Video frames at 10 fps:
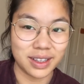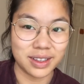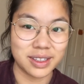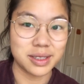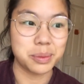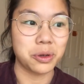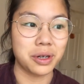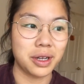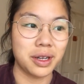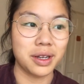This
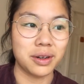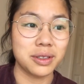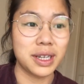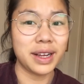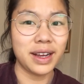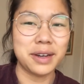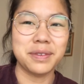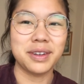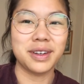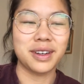morning, or today, I
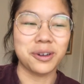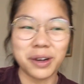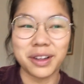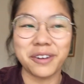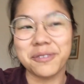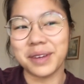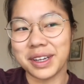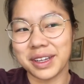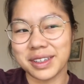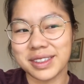have quite a lot of
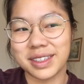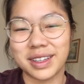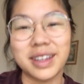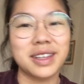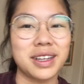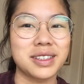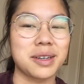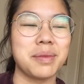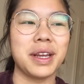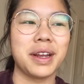meetings. I think today's a
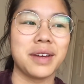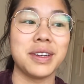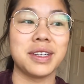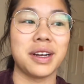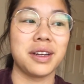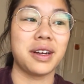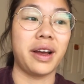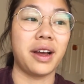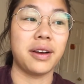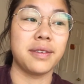meeting heavy day. I
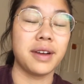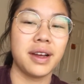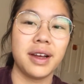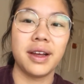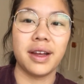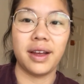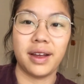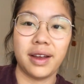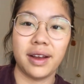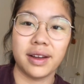have
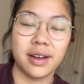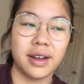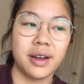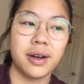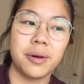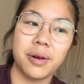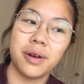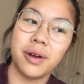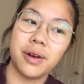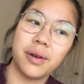a
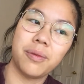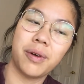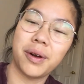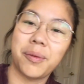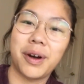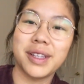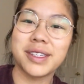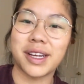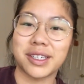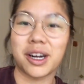one-on-one
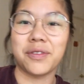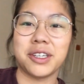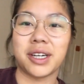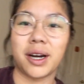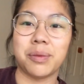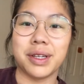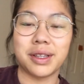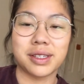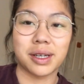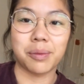/ coffee chat with
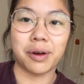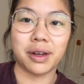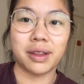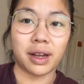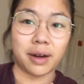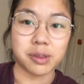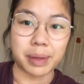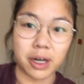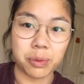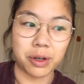someone that I was
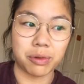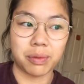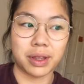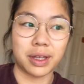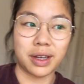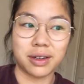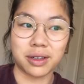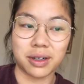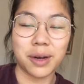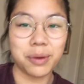paired with the
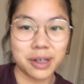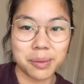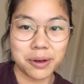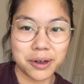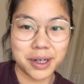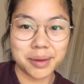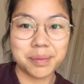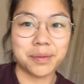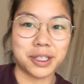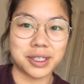intern networking
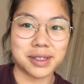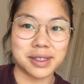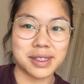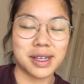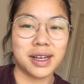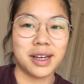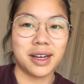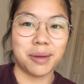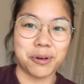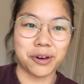program, which is
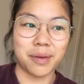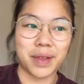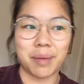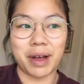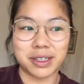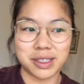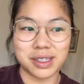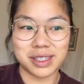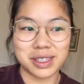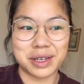a program that
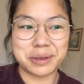matches